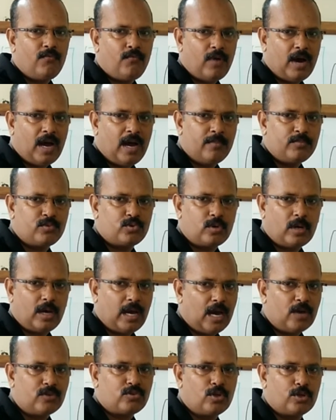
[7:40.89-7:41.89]
farms to
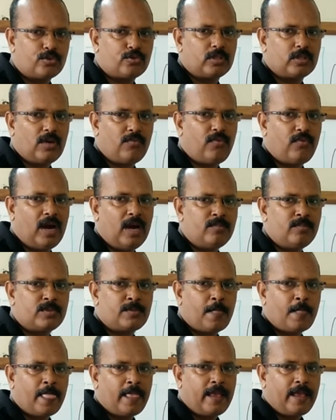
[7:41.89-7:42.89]
households to the
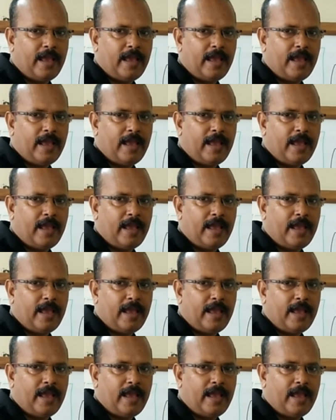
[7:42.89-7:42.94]
farms,